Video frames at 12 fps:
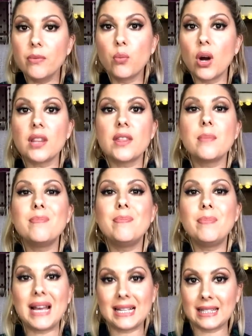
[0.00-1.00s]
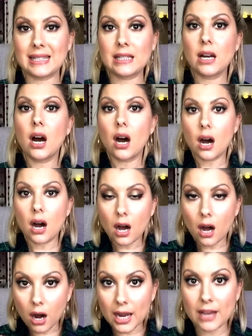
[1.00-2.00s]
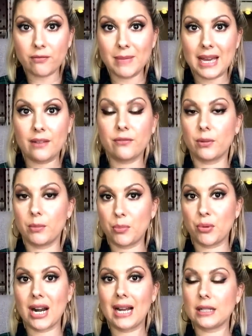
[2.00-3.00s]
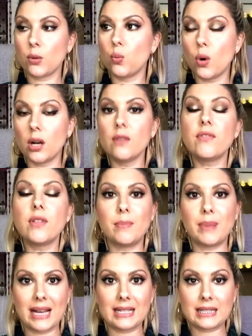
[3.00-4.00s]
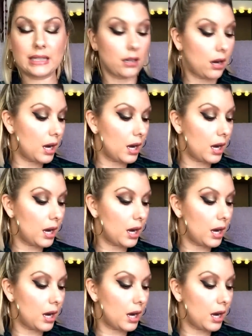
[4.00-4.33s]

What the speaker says: One of the best I have met from a brand. One of the best.